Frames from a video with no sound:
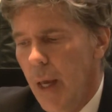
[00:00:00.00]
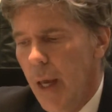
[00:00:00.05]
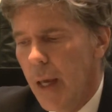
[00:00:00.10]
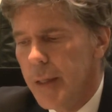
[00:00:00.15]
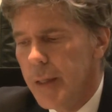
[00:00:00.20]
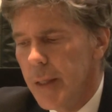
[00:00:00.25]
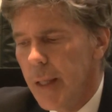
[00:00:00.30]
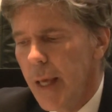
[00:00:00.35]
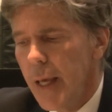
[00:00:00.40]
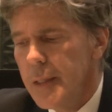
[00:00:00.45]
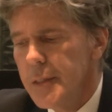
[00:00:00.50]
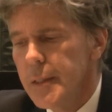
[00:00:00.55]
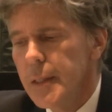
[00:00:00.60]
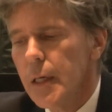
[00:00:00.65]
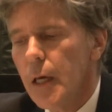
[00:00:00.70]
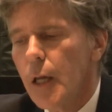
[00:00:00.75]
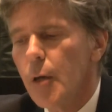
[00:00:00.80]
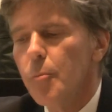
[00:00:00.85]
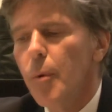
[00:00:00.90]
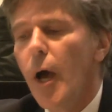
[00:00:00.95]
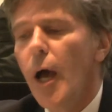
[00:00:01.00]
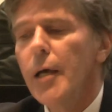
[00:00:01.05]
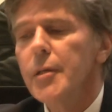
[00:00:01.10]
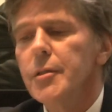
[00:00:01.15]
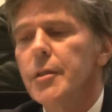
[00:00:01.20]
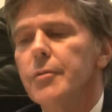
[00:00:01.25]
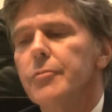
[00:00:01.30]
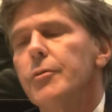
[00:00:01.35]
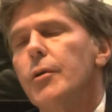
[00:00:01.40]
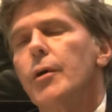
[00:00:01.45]
And the last thing on a
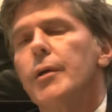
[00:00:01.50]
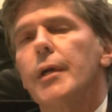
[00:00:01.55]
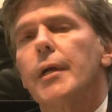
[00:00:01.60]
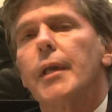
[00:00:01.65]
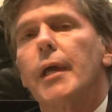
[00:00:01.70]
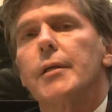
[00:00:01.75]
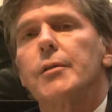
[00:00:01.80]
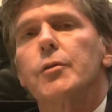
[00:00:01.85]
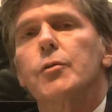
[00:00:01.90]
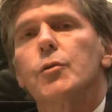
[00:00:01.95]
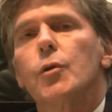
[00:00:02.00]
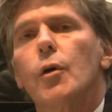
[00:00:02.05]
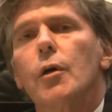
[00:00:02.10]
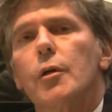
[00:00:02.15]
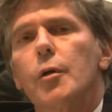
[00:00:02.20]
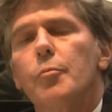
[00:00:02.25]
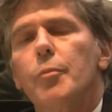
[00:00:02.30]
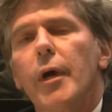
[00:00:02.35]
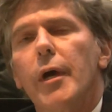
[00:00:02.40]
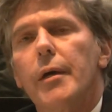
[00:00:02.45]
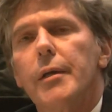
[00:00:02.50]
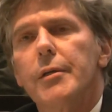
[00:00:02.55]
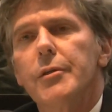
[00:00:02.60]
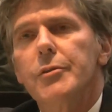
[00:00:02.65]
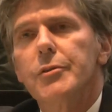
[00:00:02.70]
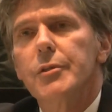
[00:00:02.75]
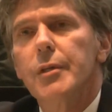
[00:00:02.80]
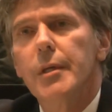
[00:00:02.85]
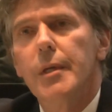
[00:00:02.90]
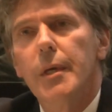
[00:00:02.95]
positive note I'd like to talk about
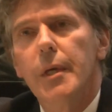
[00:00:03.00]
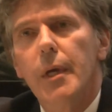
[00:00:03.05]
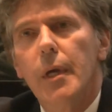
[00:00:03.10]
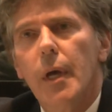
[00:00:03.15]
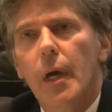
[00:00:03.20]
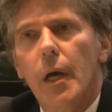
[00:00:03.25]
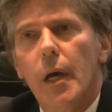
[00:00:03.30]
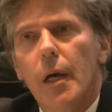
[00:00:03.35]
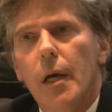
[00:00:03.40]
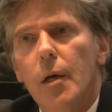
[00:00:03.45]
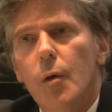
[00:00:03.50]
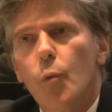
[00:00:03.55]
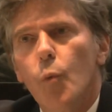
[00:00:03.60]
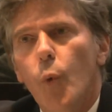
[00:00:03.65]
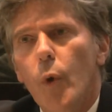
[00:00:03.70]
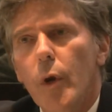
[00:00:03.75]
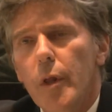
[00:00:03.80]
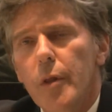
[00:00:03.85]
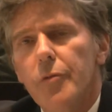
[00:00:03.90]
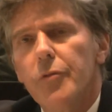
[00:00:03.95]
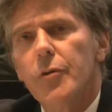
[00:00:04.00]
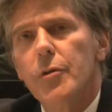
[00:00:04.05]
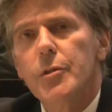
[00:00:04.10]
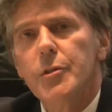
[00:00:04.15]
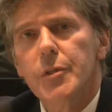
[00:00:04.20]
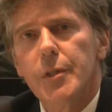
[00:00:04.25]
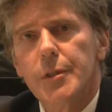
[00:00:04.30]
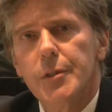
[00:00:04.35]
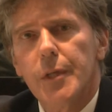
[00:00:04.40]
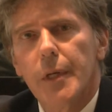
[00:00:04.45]
is one of the first
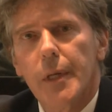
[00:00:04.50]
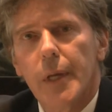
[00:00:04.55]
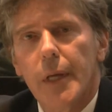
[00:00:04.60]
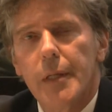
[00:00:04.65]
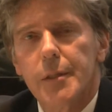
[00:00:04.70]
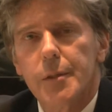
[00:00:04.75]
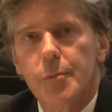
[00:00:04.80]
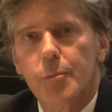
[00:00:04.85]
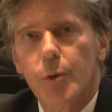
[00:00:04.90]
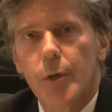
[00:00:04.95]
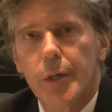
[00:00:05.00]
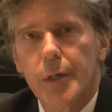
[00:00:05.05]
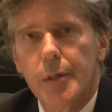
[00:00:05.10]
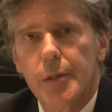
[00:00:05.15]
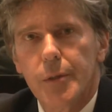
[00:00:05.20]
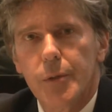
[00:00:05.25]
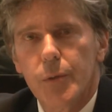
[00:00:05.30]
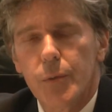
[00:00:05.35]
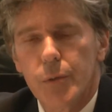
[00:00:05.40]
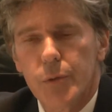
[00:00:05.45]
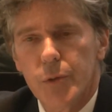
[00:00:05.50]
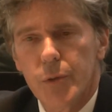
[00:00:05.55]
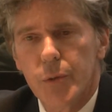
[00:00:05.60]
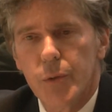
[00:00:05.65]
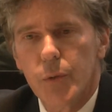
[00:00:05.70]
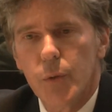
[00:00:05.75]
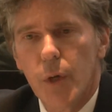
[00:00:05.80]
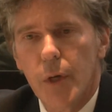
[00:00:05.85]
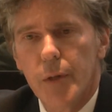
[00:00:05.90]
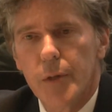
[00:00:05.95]
things I'd like to bring
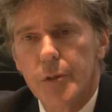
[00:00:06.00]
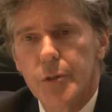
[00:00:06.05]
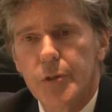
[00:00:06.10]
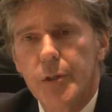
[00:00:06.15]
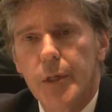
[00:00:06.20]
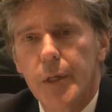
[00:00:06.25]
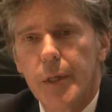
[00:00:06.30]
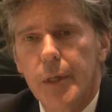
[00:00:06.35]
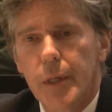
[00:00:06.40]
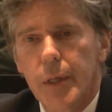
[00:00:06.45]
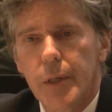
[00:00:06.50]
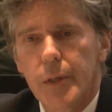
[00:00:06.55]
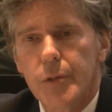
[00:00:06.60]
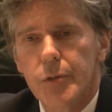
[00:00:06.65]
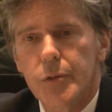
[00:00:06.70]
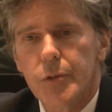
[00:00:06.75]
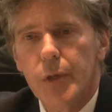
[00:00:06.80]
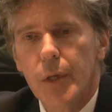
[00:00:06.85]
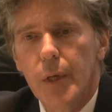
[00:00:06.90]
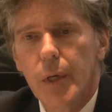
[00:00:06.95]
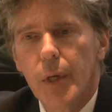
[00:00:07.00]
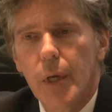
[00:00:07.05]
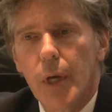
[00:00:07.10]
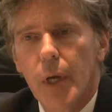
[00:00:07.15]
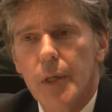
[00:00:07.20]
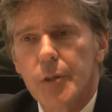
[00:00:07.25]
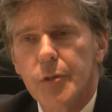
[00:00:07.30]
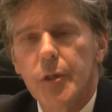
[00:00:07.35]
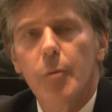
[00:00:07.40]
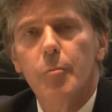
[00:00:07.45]
to the city is
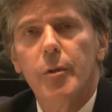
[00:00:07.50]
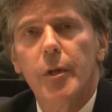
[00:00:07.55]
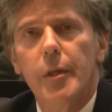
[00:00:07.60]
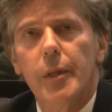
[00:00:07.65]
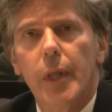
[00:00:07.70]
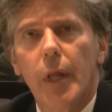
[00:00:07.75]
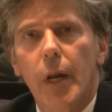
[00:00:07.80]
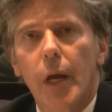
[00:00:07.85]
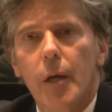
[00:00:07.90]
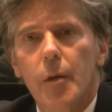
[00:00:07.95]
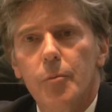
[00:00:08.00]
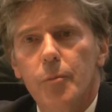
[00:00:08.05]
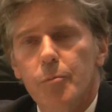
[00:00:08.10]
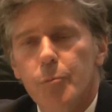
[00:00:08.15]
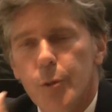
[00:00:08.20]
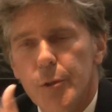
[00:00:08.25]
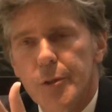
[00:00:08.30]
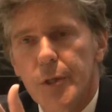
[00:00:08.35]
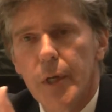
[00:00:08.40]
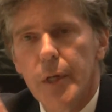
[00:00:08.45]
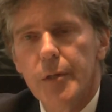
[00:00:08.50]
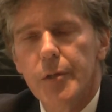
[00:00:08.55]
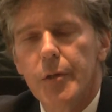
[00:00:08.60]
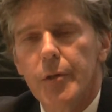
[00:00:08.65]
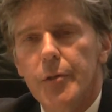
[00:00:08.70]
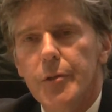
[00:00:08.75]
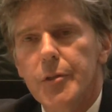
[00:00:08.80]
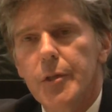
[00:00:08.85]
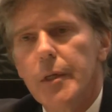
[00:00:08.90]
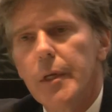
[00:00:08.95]
something that I presented to
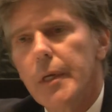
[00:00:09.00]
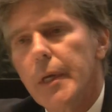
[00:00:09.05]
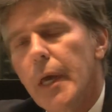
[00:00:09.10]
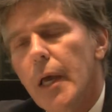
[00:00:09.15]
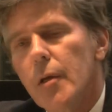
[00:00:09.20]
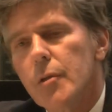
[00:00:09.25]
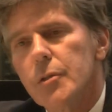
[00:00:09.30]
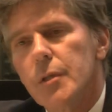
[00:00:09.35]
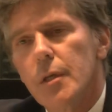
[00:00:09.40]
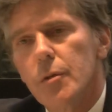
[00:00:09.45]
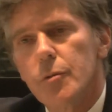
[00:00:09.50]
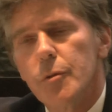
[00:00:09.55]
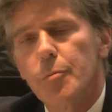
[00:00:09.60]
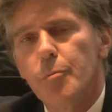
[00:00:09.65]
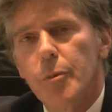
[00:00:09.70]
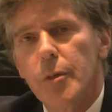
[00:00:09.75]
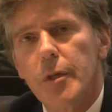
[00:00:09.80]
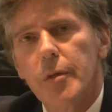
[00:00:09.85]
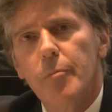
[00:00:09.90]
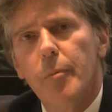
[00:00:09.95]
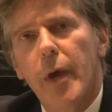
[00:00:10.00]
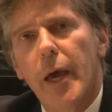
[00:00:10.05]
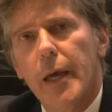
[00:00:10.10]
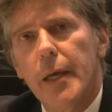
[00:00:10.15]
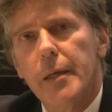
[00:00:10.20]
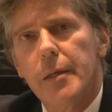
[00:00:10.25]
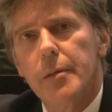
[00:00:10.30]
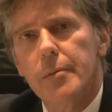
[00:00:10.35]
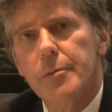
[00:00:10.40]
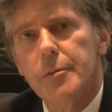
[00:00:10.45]
the City Council, I believe
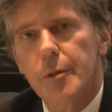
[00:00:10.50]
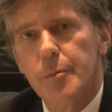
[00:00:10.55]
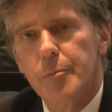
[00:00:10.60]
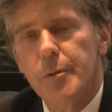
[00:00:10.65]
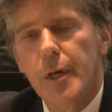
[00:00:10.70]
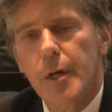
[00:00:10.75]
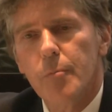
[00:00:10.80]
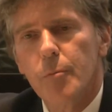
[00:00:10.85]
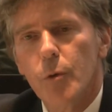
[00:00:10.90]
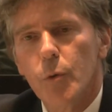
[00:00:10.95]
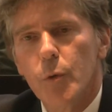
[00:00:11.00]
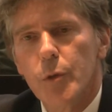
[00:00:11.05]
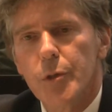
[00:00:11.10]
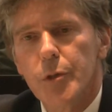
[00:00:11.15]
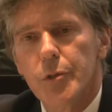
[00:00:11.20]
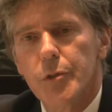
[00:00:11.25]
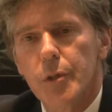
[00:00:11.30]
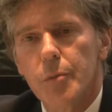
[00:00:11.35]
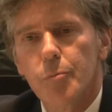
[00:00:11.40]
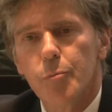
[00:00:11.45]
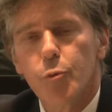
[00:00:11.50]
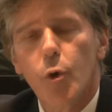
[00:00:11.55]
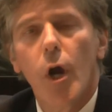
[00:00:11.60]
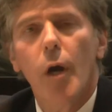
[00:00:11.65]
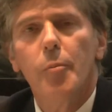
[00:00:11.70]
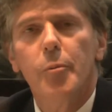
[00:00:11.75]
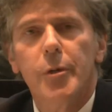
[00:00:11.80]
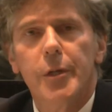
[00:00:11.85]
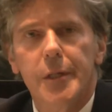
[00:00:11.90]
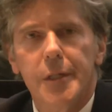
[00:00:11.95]
back in September, which is a
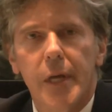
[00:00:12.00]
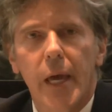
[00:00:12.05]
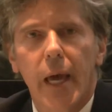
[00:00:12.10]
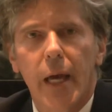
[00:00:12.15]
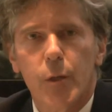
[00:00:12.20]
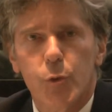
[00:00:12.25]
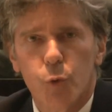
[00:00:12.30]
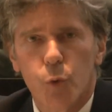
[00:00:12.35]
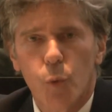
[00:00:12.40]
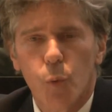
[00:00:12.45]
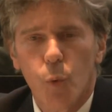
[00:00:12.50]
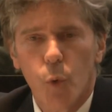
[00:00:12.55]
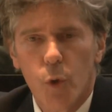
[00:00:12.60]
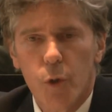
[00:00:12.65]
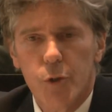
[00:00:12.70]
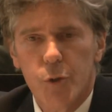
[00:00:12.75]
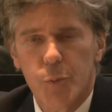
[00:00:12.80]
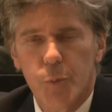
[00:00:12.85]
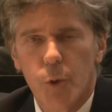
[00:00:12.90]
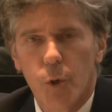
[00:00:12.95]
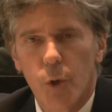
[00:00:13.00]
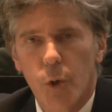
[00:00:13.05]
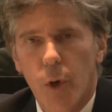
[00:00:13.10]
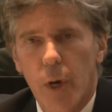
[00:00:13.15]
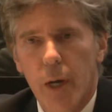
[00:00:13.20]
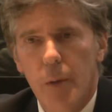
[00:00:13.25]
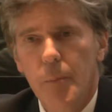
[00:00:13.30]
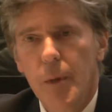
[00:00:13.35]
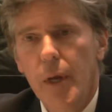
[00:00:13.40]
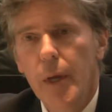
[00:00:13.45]
property tax rewards
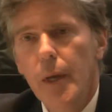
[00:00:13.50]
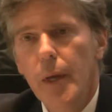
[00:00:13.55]
program.